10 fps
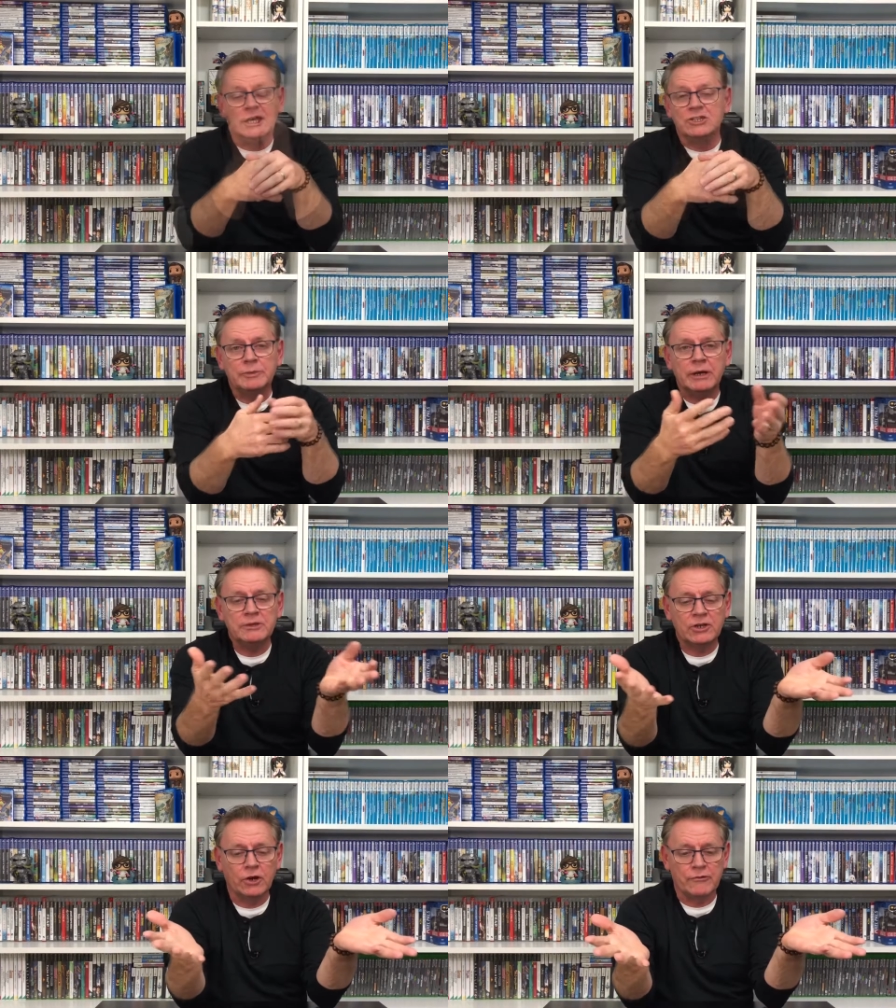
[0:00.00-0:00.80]
And to be
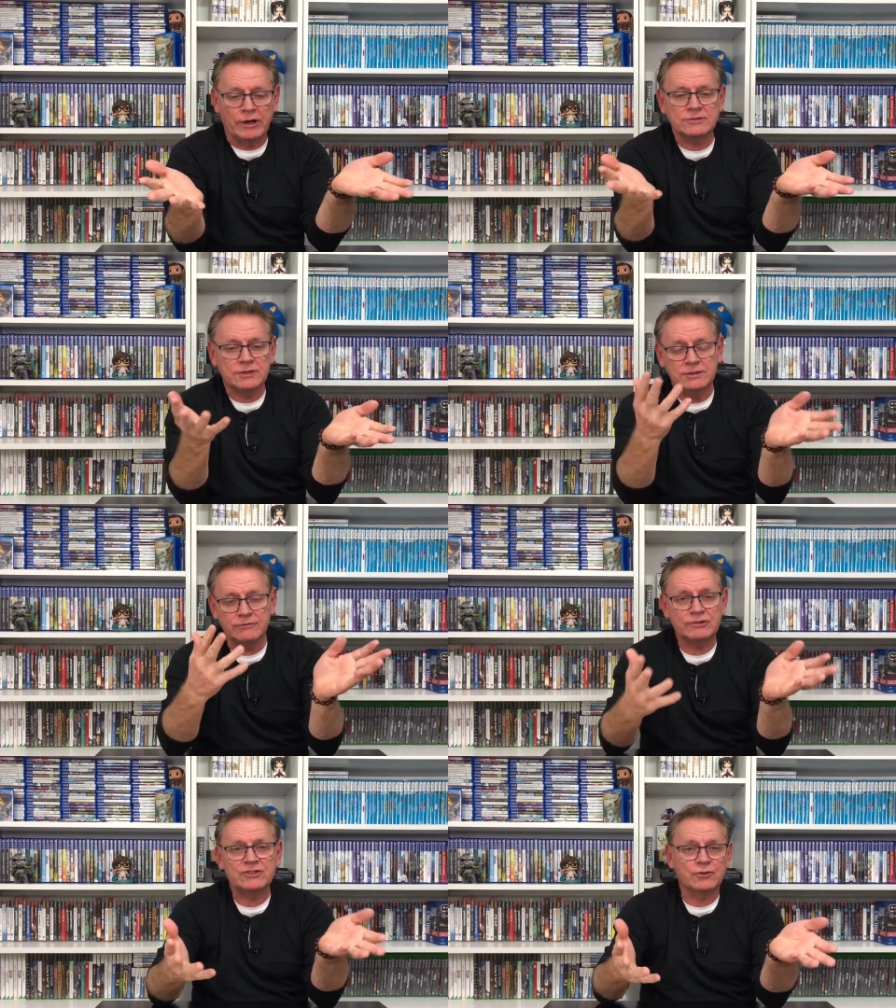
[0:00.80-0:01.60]
able to go around to the
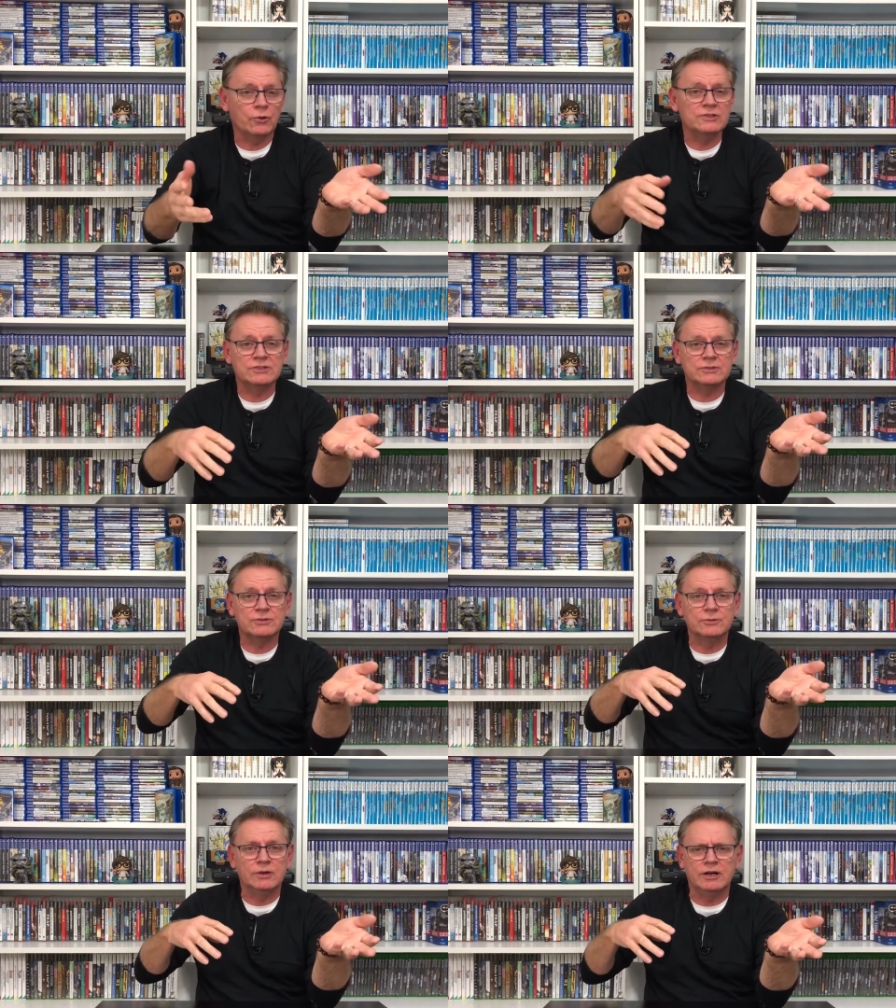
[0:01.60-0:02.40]
different stores, and
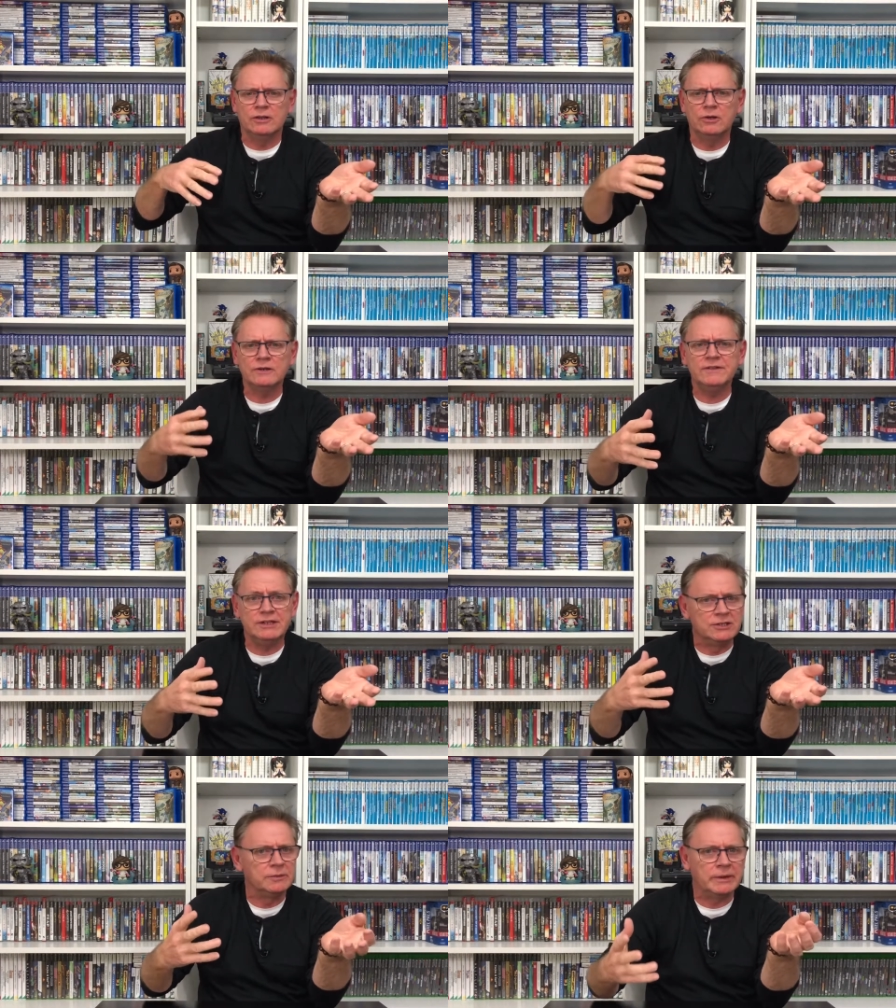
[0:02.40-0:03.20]
to a lot of
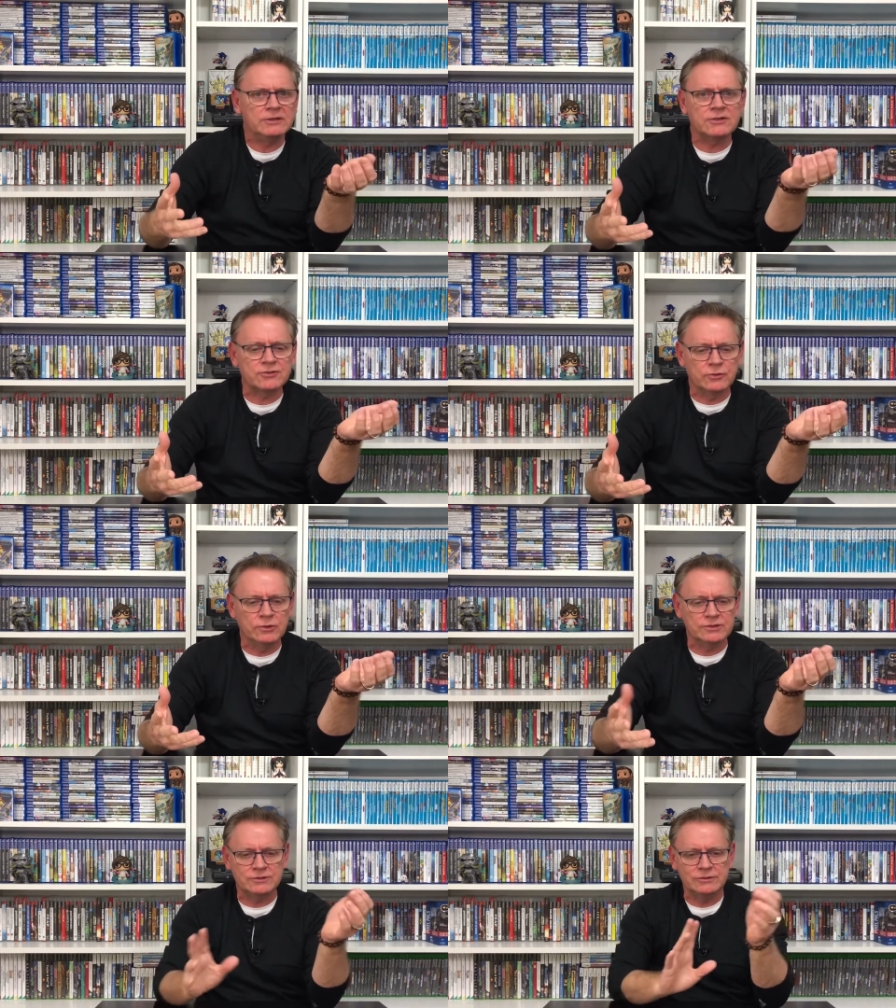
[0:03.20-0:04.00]
the independent
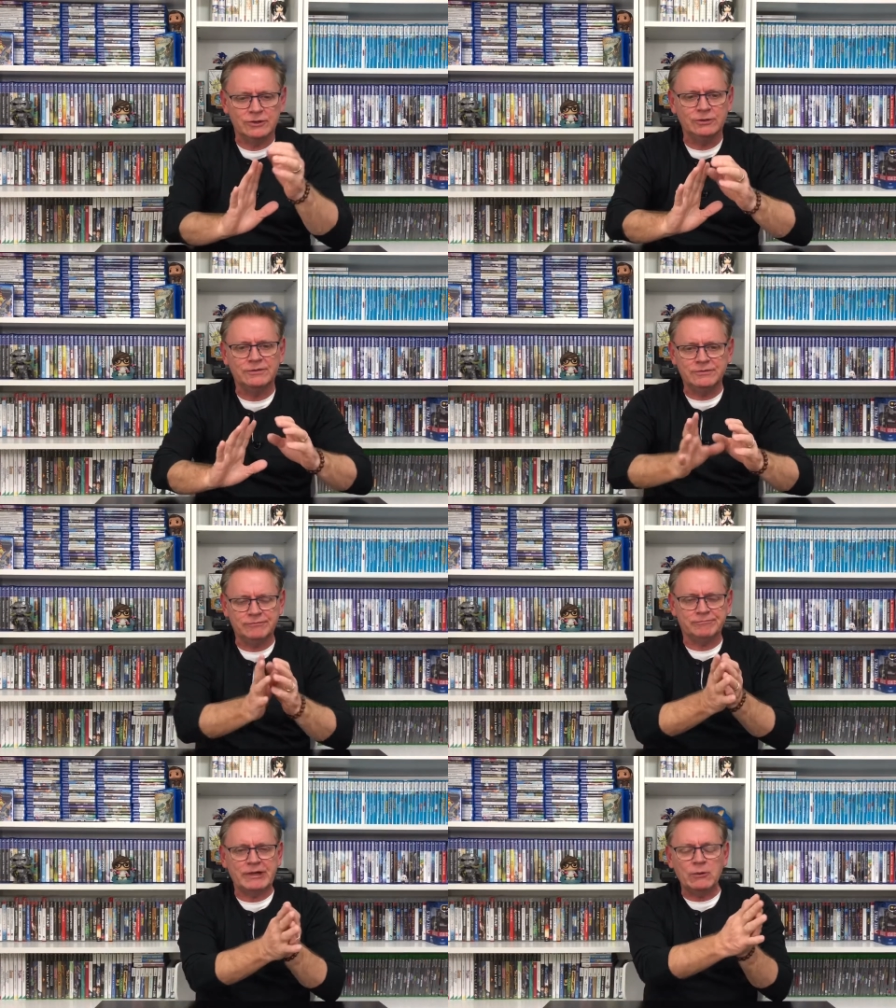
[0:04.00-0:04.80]
stores, you know,
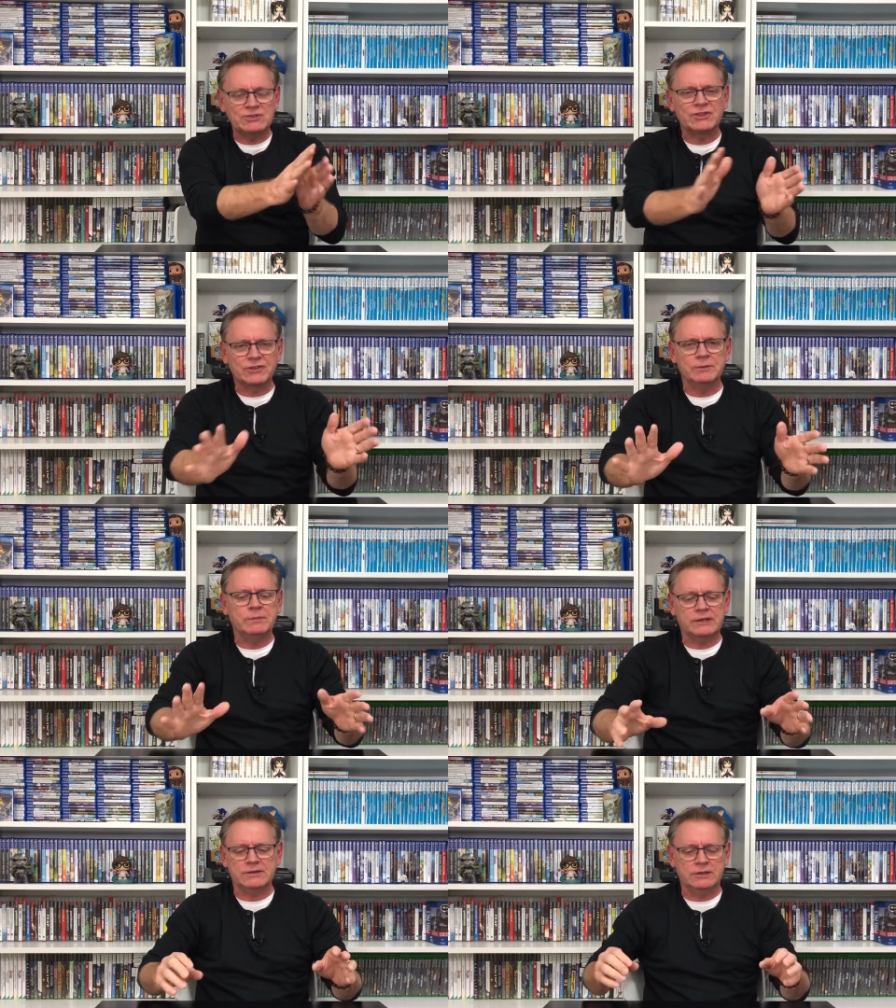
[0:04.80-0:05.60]
that was the
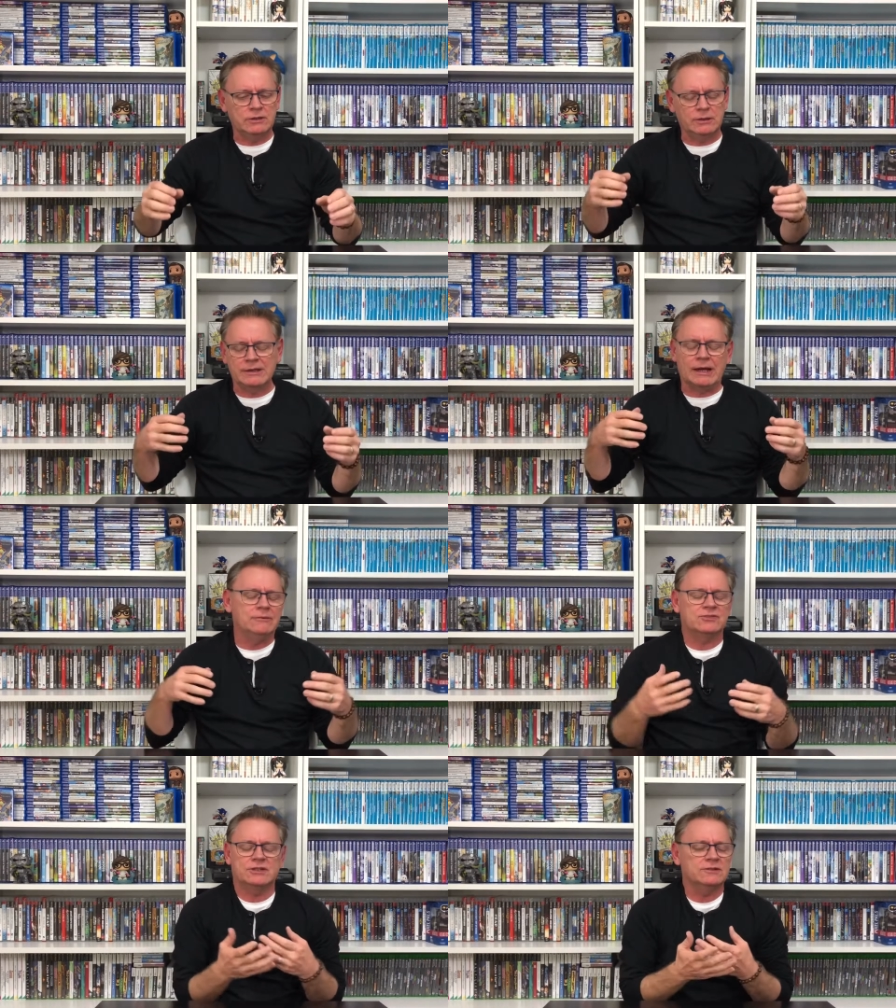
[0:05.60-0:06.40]
thing back then.
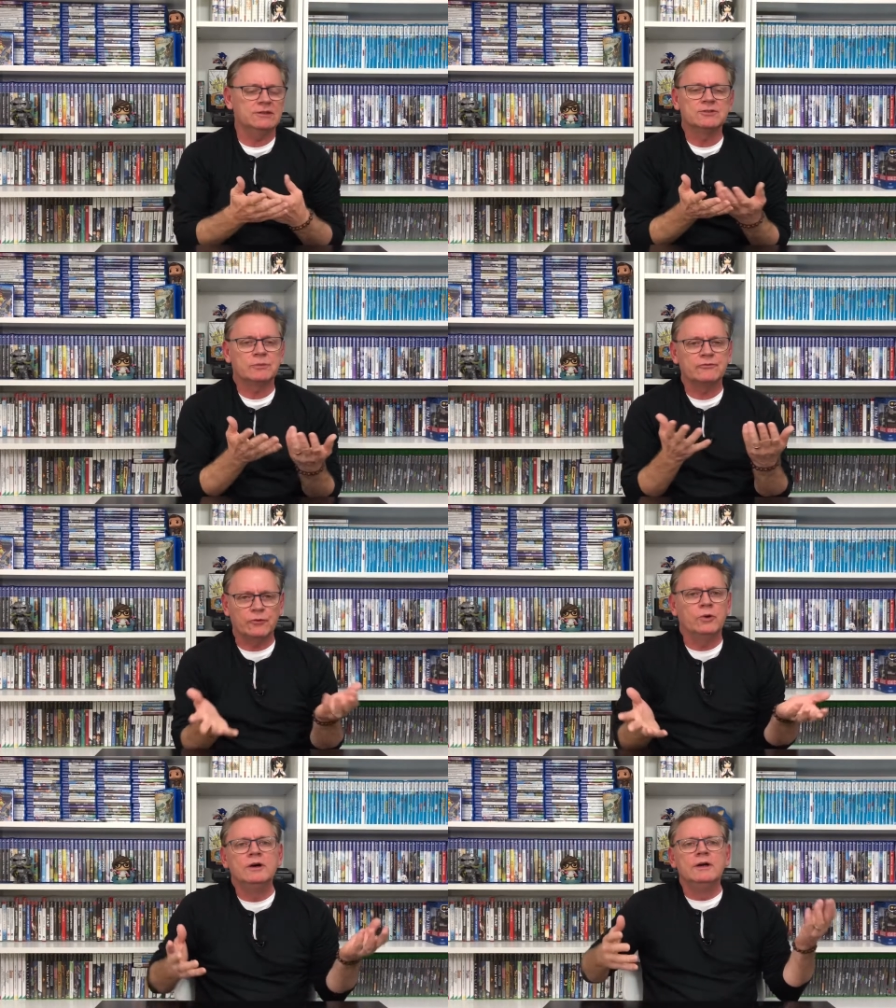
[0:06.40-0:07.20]
I've sent this
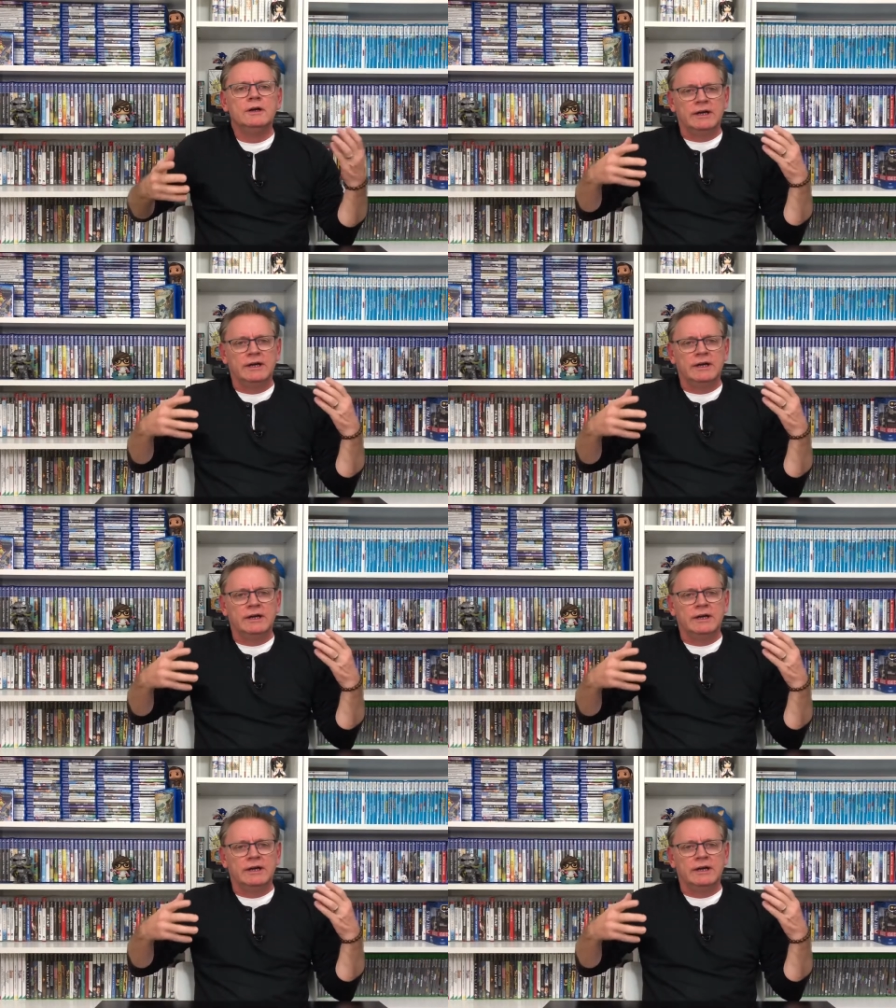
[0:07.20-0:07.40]
before.